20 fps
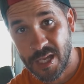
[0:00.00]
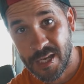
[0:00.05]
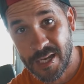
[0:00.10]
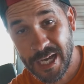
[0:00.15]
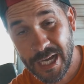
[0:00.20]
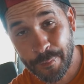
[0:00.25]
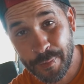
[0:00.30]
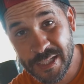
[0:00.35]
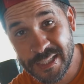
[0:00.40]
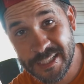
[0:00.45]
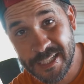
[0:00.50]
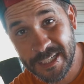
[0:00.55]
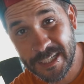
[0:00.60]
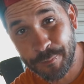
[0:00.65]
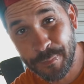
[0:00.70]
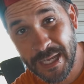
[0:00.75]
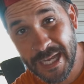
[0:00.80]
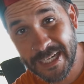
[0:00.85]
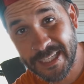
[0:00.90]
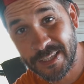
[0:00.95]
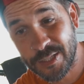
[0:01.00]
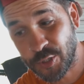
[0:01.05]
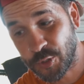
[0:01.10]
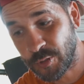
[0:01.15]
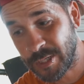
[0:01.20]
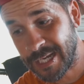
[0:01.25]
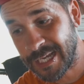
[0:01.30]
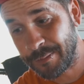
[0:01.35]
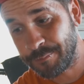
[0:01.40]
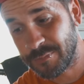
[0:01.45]
Now I'm gonna stick it back in the
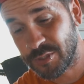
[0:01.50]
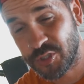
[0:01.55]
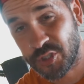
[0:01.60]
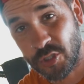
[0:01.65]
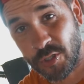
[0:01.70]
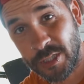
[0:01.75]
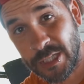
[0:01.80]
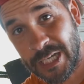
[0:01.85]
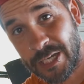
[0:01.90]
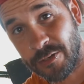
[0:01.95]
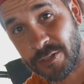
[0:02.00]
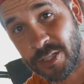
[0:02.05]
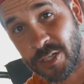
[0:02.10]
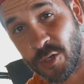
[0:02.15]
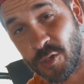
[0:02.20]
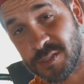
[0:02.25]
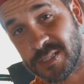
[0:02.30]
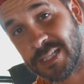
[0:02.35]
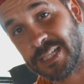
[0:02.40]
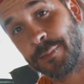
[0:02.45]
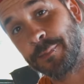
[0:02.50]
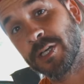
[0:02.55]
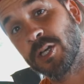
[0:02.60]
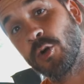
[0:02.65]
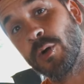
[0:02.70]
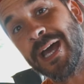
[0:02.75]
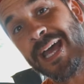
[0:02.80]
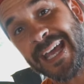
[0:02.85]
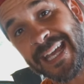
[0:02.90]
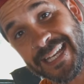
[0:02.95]
trap, show you how it goes, and I'm gonna
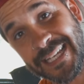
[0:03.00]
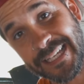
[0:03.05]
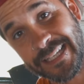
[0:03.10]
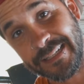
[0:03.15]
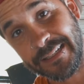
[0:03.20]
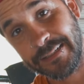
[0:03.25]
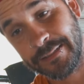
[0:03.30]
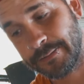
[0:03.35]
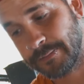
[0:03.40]
go hang it.